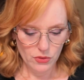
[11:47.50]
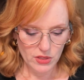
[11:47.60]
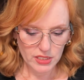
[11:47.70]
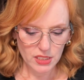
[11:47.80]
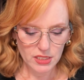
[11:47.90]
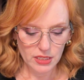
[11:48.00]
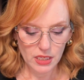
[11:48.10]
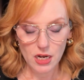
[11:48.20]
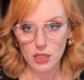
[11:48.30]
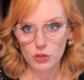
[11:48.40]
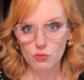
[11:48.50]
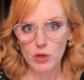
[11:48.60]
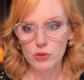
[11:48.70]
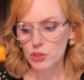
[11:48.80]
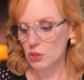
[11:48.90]
this is in the color
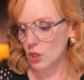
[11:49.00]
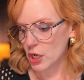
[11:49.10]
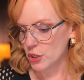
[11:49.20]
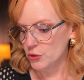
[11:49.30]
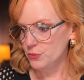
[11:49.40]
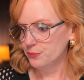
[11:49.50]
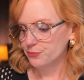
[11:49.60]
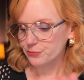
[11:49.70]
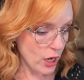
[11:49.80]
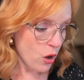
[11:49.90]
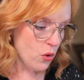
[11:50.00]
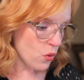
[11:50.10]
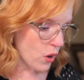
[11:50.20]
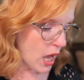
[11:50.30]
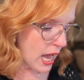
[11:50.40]
Rose Glow.
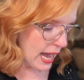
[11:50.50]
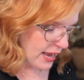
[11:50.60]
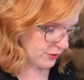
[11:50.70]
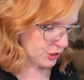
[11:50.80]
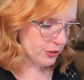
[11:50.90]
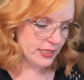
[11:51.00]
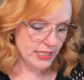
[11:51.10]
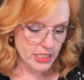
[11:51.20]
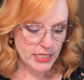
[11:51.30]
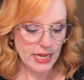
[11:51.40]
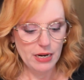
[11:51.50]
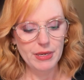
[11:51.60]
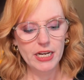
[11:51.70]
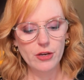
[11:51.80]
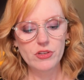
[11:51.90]
Oh, I haven't tried this yet. I
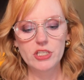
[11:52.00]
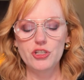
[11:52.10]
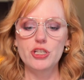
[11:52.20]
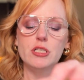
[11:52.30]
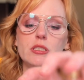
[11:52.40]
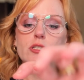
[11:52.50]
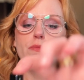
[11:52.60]
mean, I know this is just a little